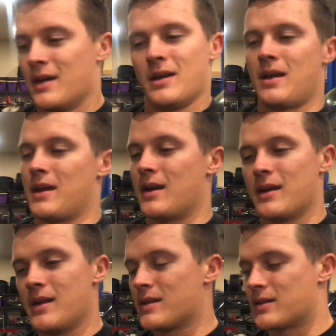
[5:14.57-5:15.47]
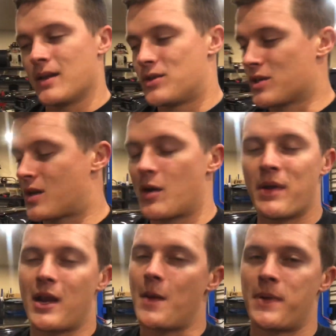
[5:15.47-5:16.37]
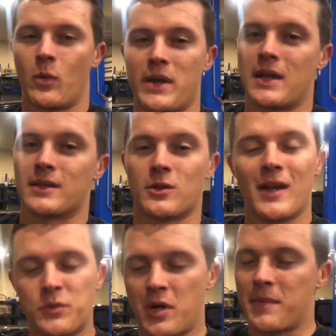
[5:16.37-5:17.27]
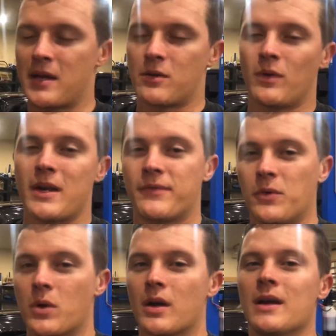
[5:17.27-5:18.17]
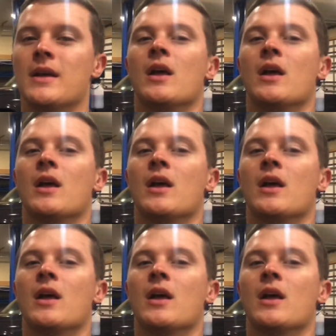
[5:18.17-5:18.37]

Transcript: and it's just going to be an epic weekend. So that's what I'm getting ready for.